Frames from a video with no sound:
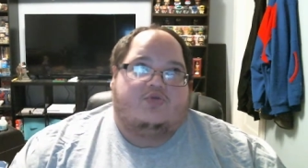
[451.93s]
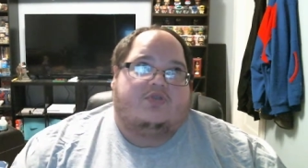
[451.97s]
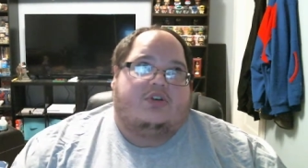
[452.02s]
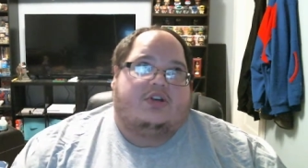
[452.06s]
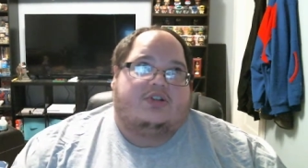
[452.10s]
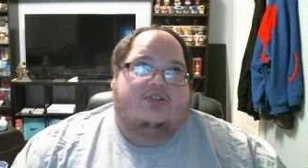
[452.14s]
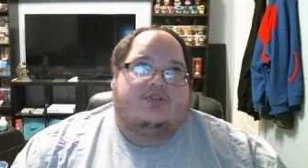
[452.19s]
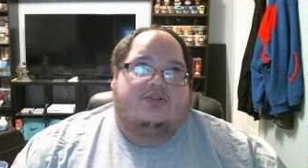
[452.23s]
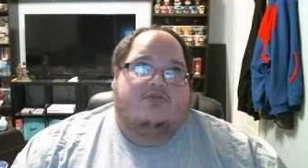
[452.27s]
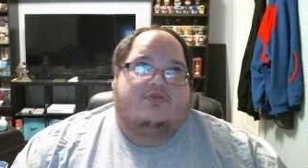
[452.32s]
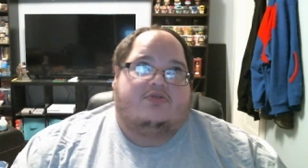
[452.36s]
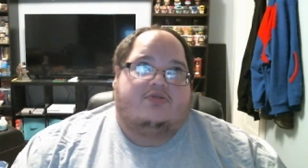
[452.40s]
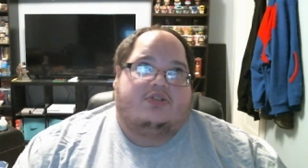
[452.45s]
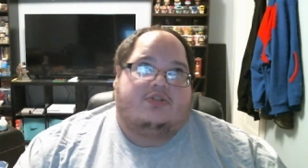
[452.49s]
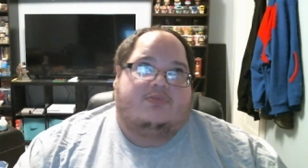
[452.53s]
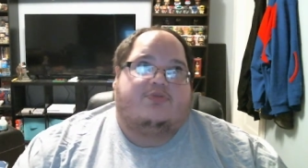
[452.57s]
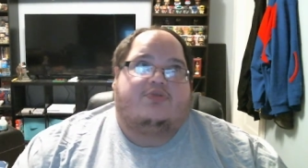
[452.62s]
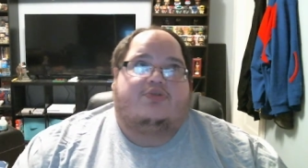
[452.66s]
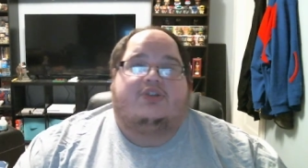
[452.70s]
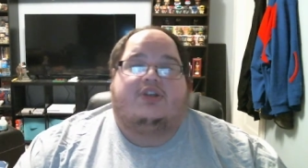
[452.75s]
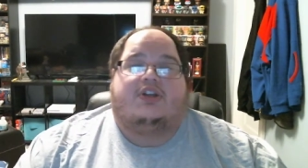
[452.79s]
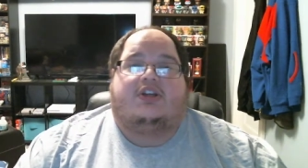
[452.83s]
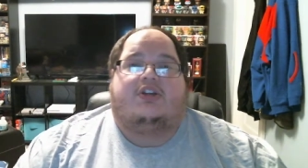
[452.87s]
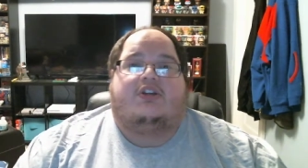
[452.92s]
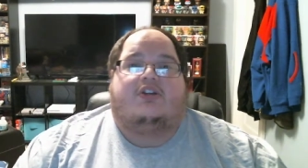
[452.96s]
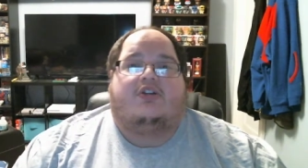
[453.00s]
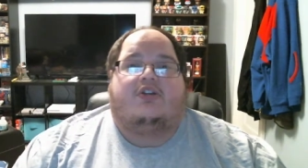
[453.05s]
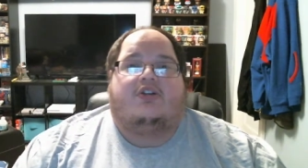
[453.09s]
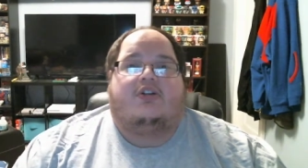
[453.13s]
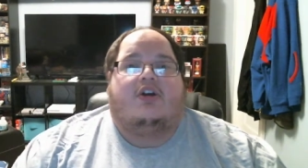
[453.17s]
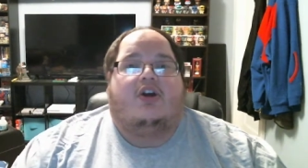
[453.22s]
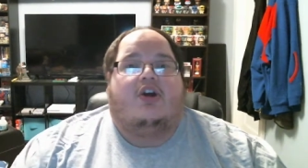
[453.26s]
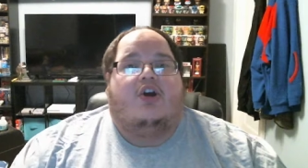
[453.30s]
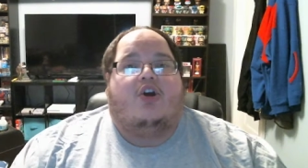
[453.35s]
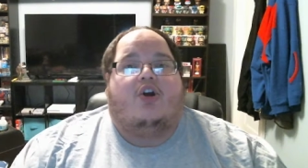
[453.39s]
wrestlers in
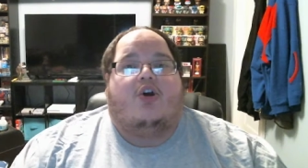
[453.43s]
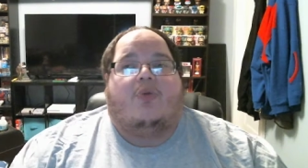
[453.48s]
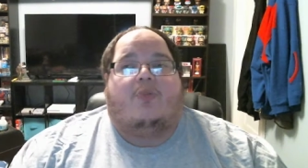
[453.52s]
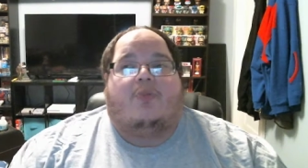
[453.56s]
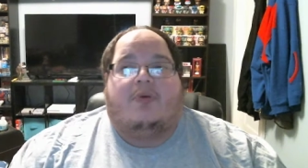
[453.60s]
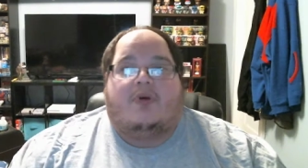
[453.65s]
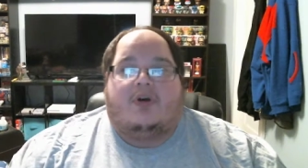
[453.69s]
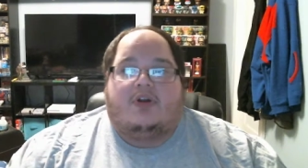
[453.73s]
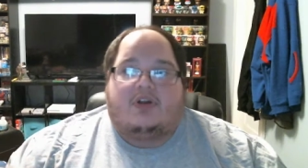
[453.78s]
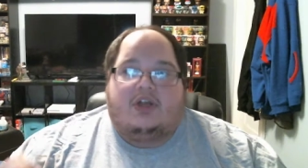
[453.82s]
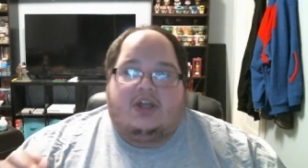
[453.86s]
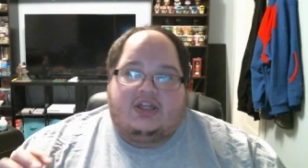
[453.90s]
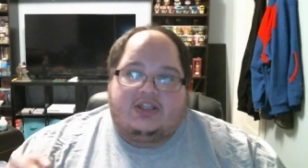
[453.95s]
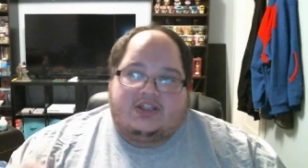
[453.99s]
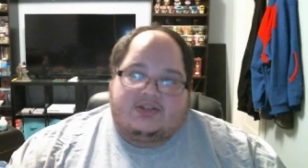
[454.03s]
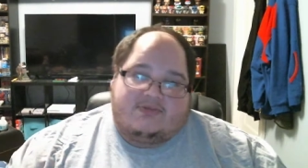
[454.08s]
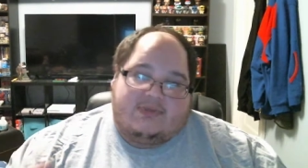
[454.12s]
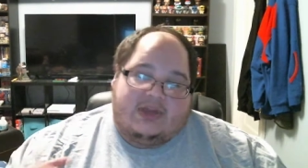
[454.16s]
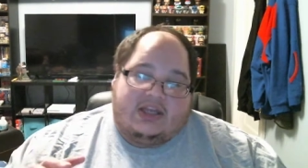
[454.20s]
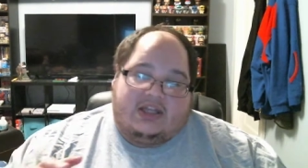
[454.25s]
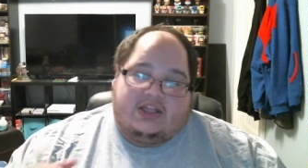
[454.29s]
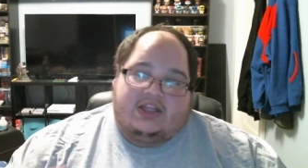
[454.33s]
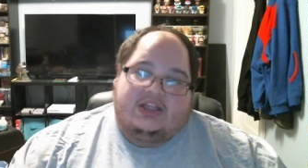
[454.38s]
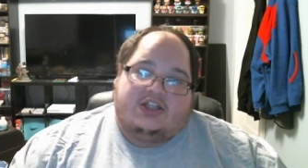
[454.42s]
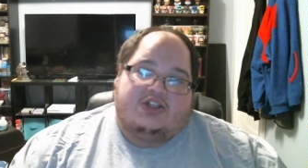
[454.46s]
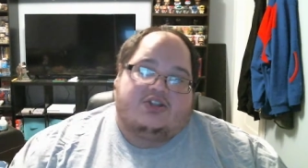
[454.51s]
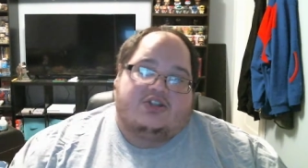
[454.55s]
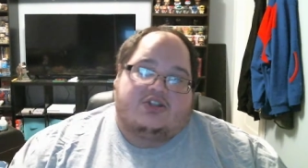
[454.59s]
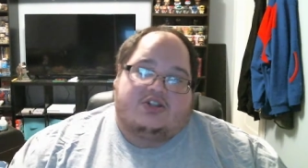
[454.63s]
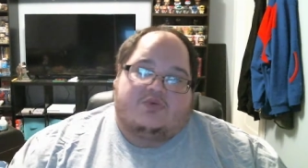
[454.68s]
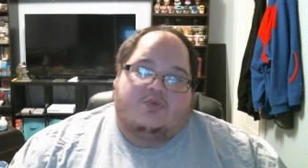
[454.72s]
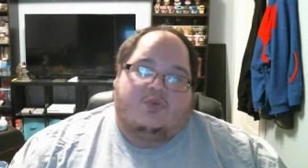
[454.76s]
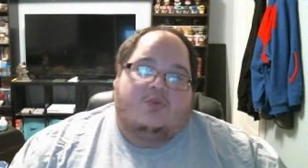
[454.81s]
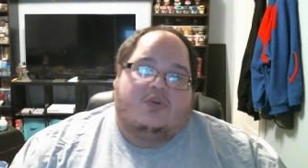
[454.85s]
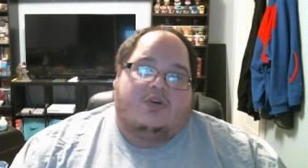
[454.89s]
particular, but it's mainly
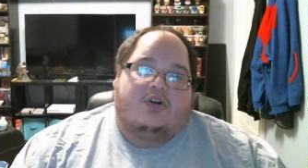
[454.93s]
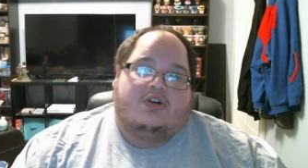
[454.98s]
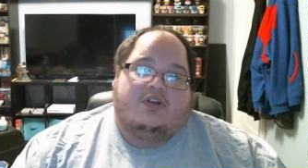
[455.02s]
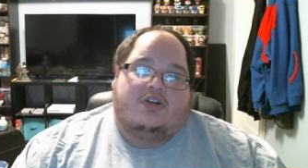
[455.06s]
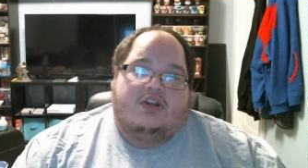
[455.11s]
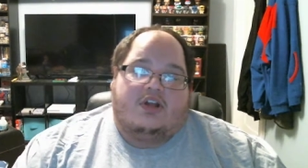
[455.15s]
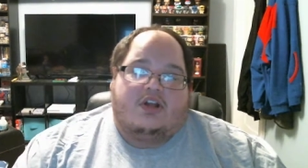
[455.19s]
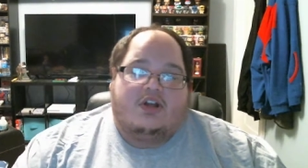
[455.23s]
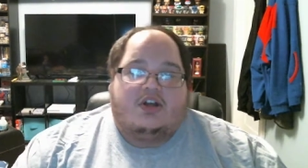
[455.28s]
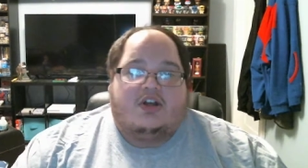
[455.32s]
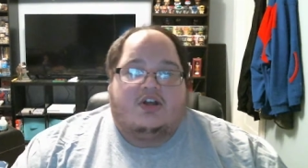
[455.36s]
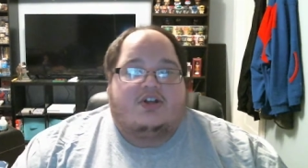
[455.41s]
just one.